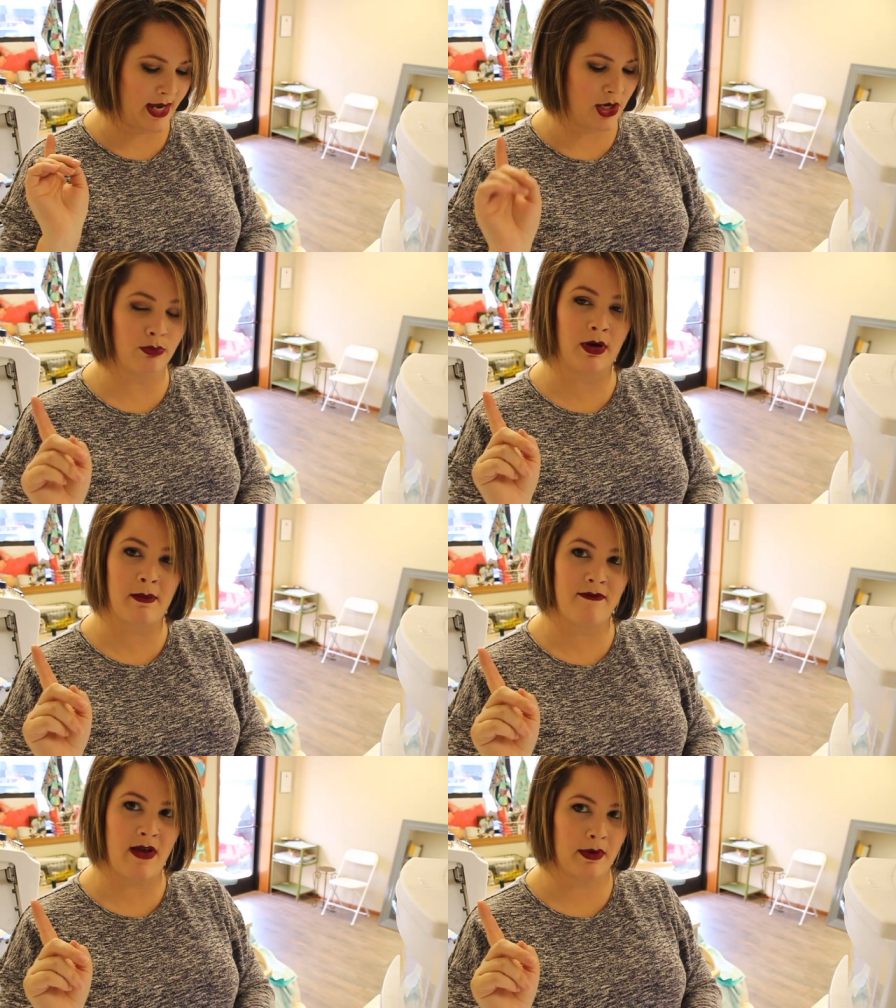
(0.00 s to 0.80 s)
I don't bring
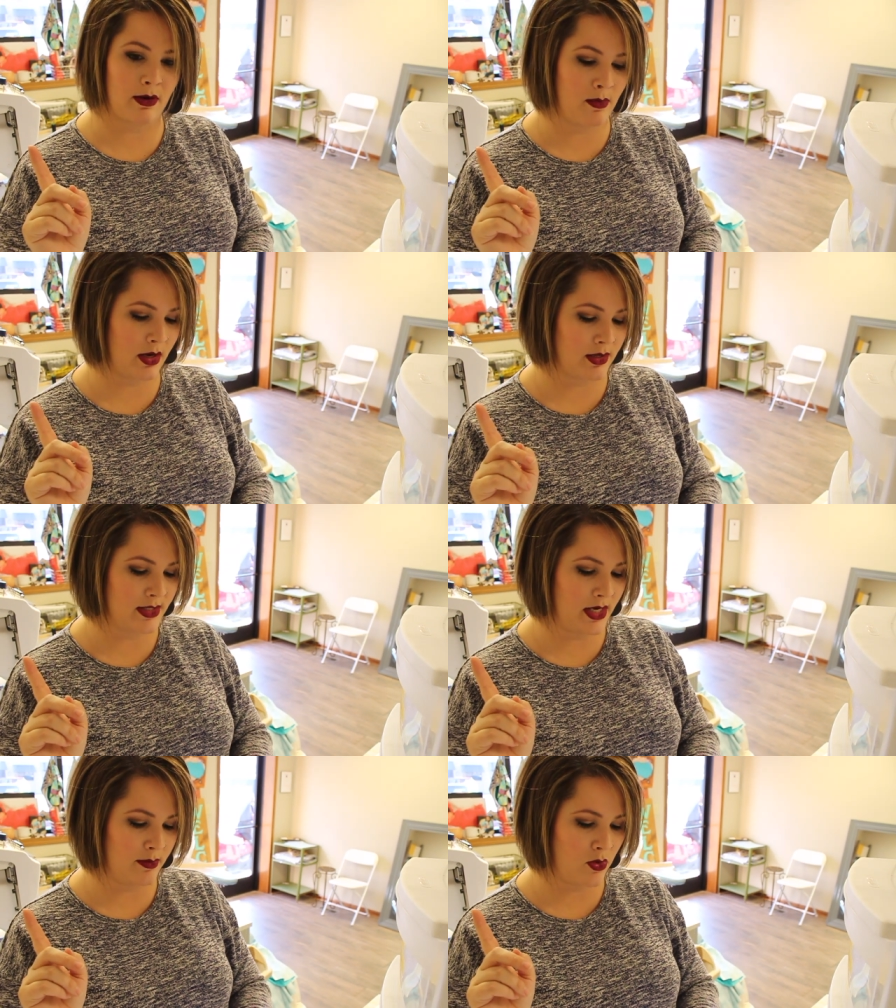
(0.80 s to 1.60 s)
my fabric
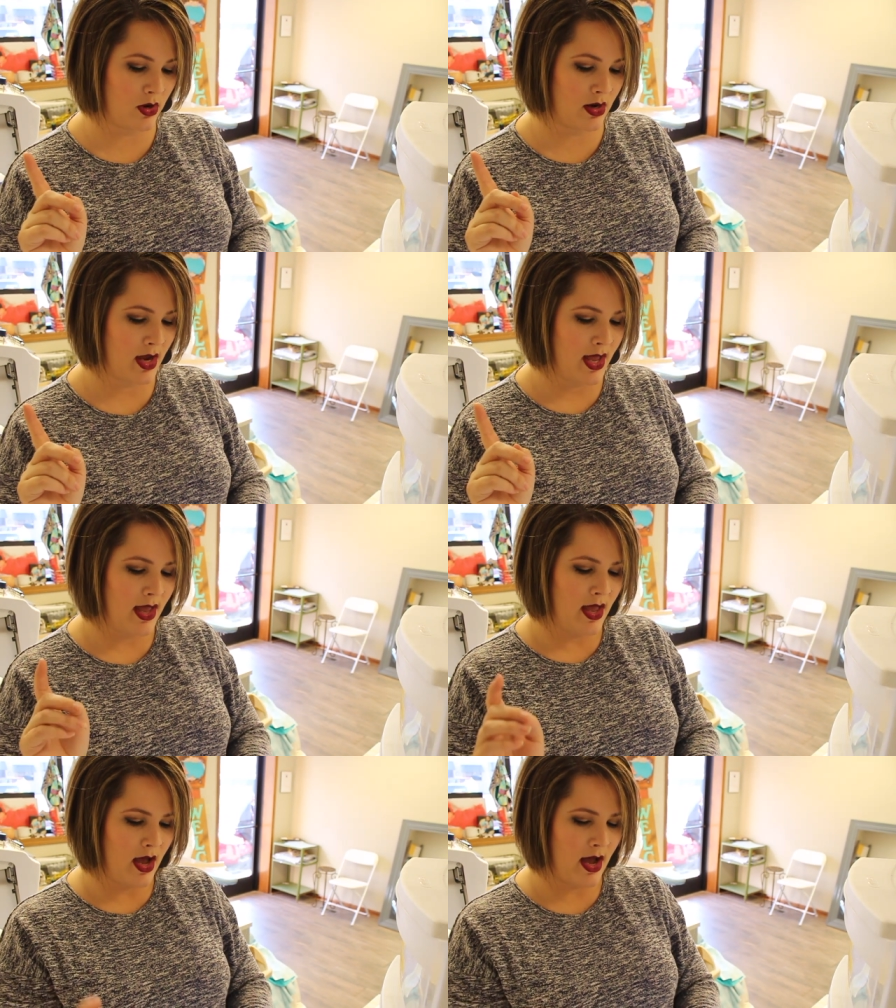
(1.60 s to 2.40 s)
markers anymore,
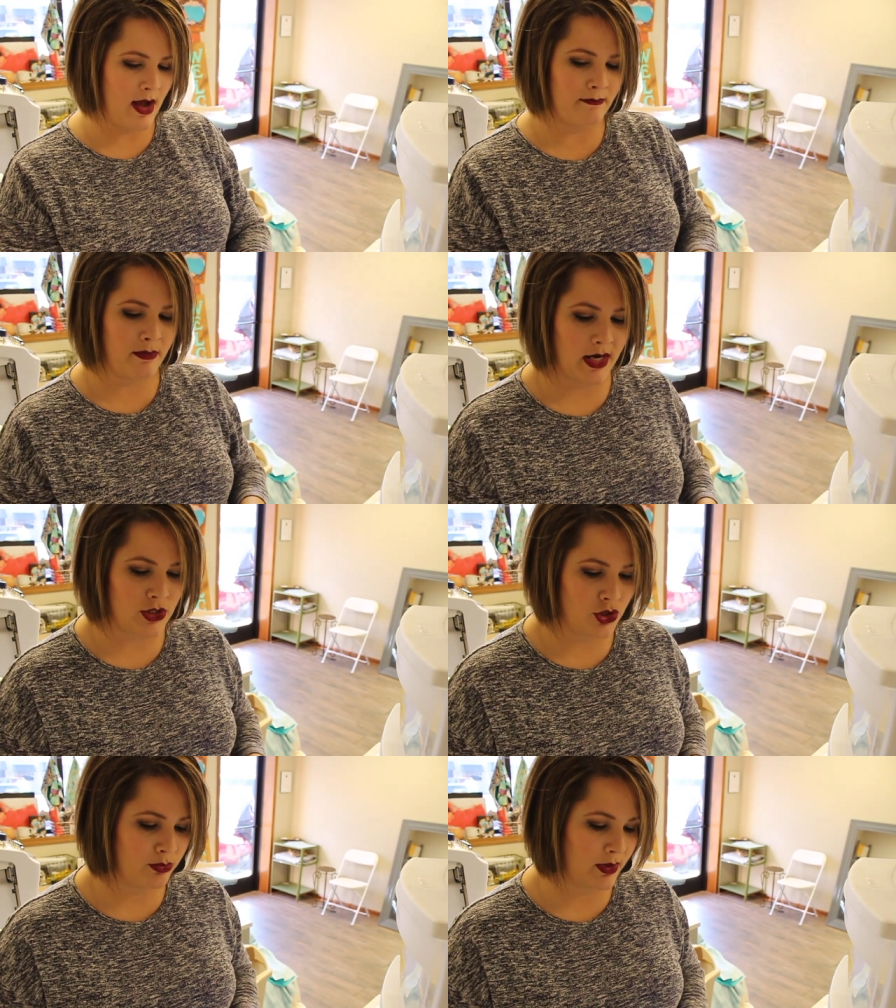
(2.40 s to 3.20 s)
but I
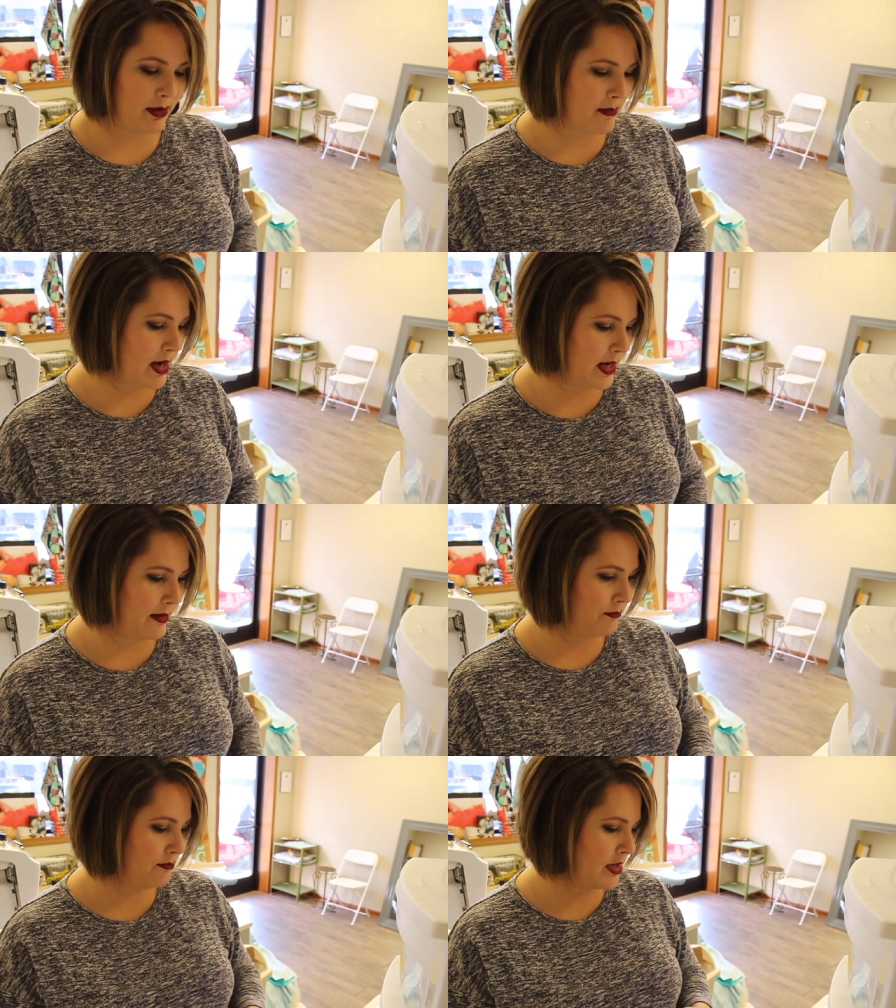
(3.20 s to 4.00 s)
do bring
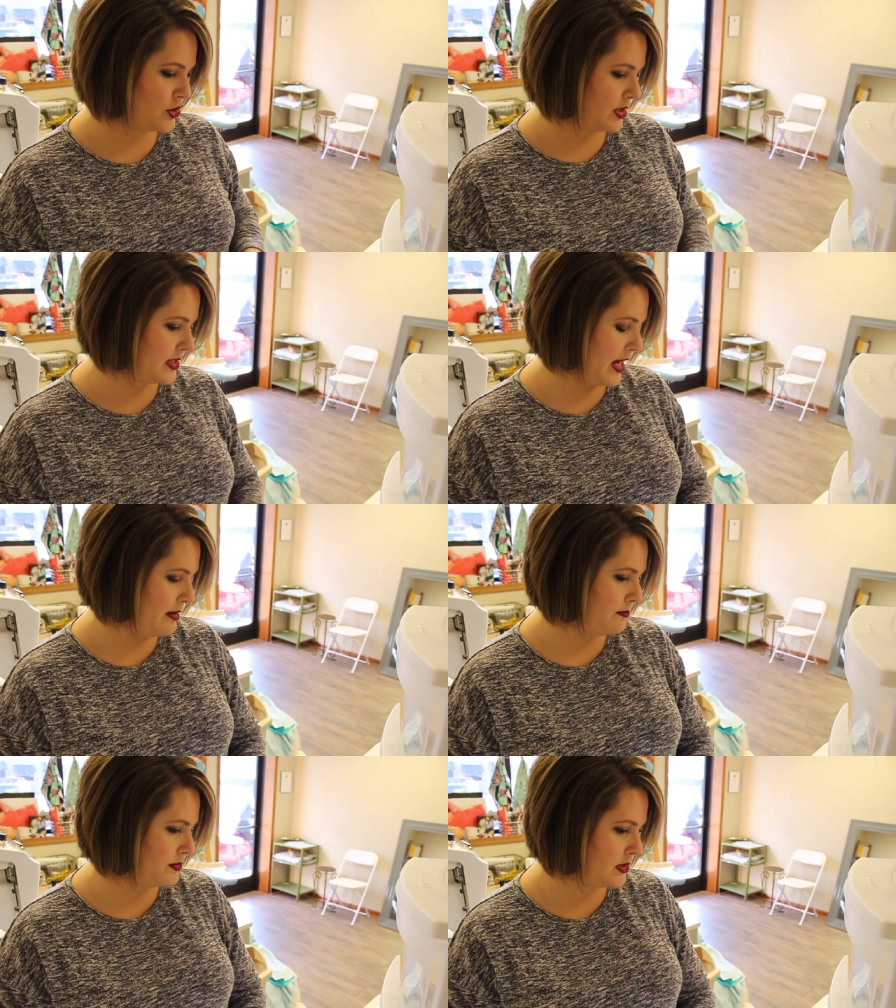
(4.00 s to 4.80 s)
my measuring
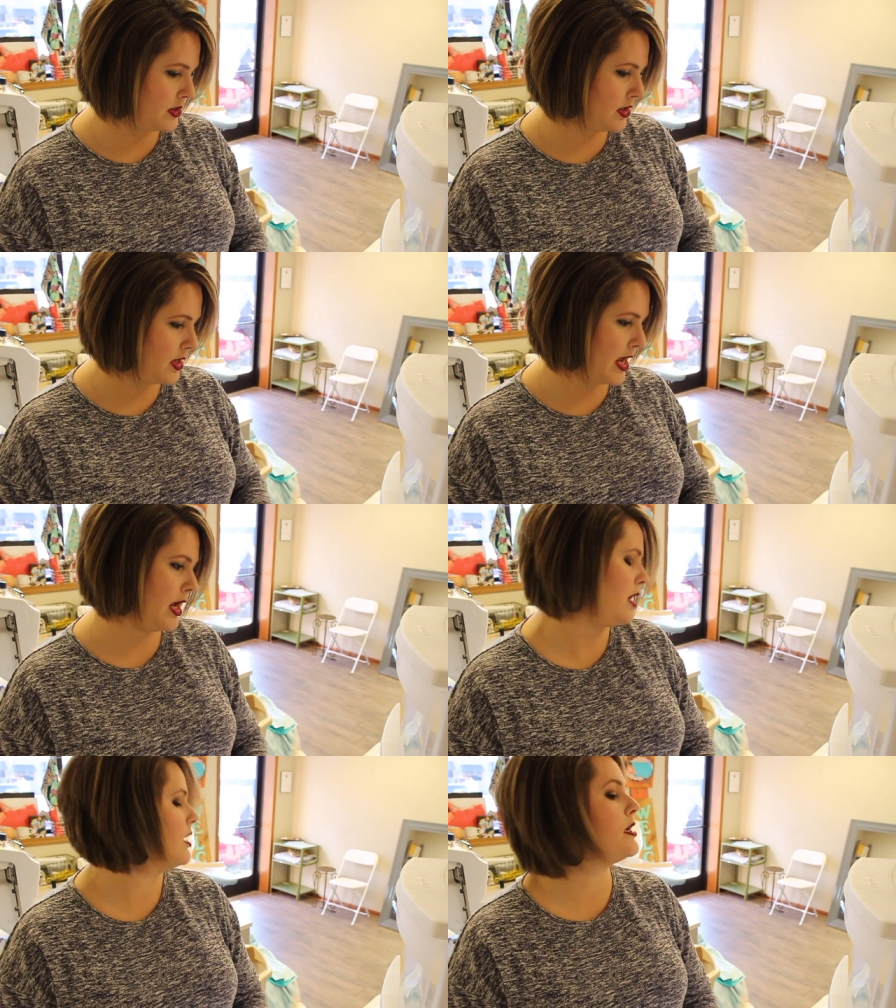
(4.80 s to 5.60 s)
tapes
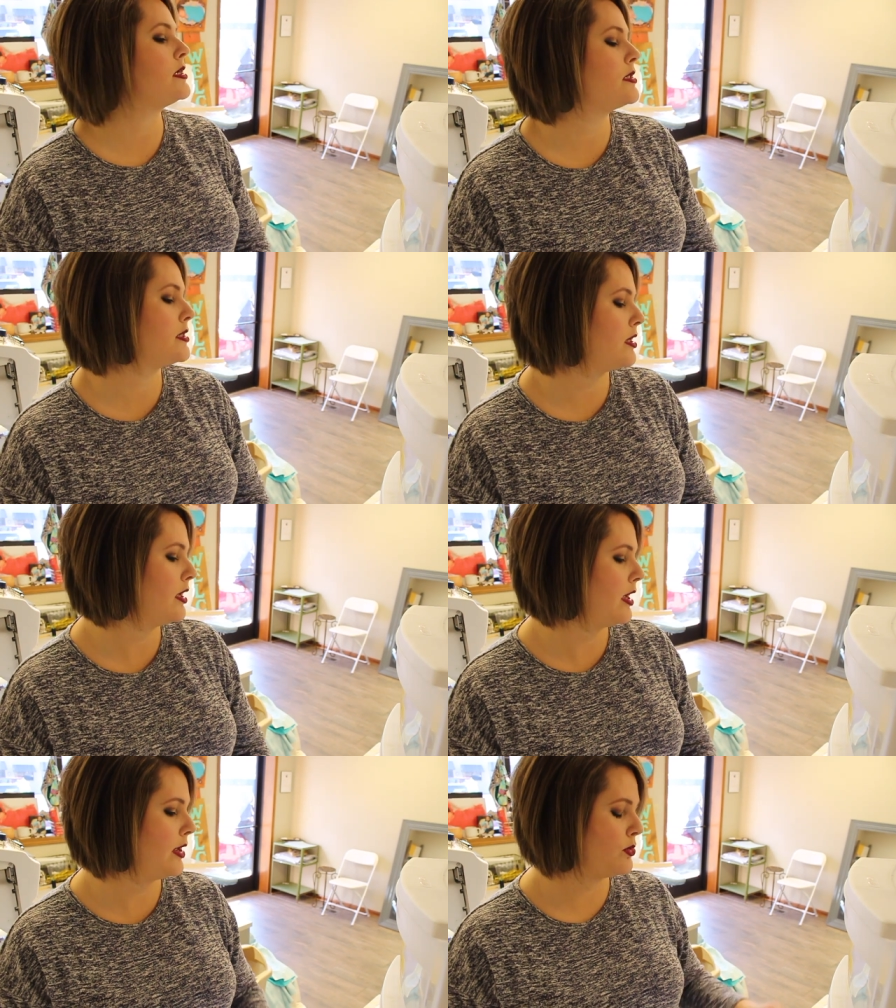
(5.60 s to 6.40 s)
and
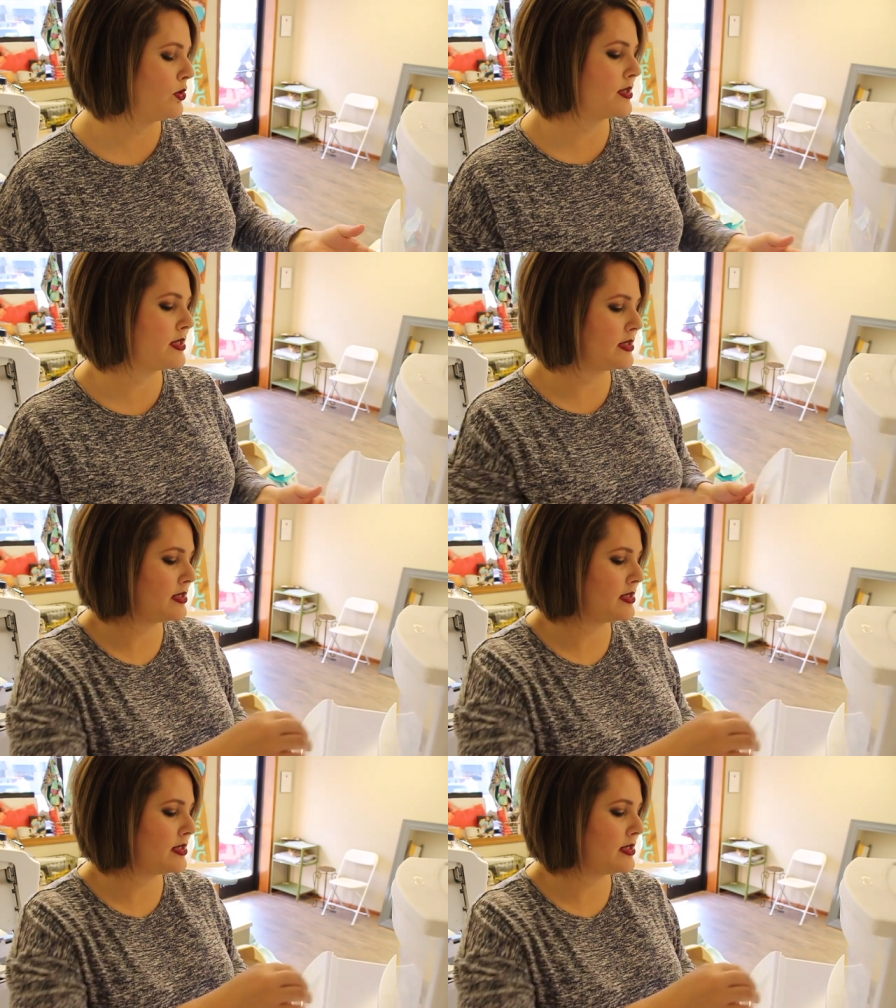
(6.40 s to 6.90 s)
rulers and